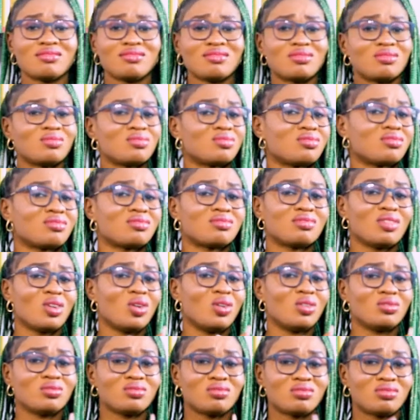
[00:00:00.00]

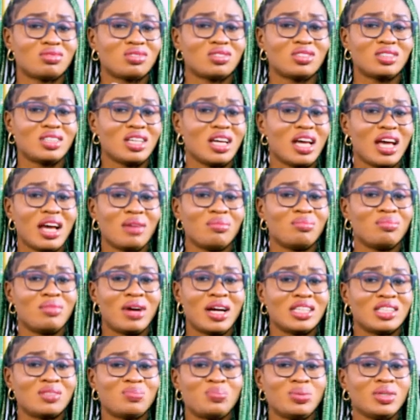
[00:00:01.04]
there
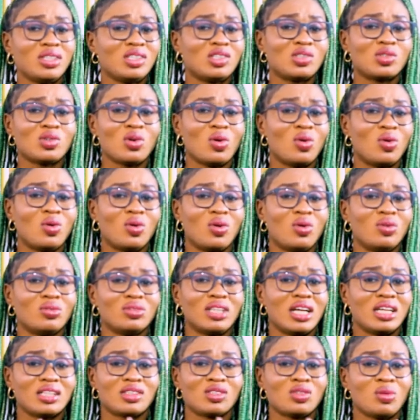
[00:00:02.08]
might be some,
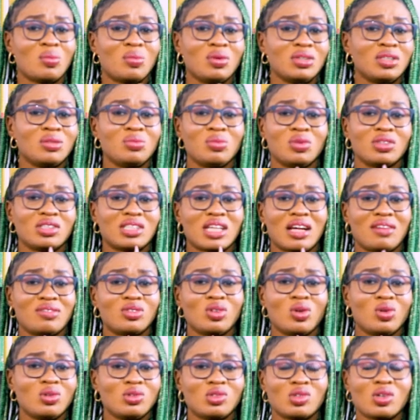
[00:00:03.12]
that somebody must have
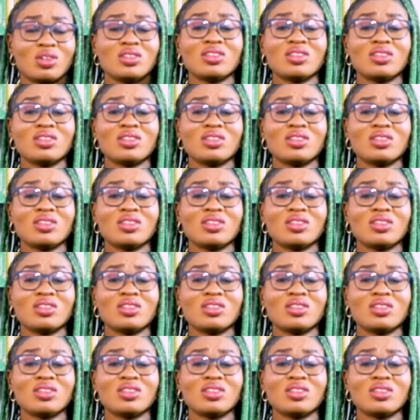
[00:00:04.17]
done,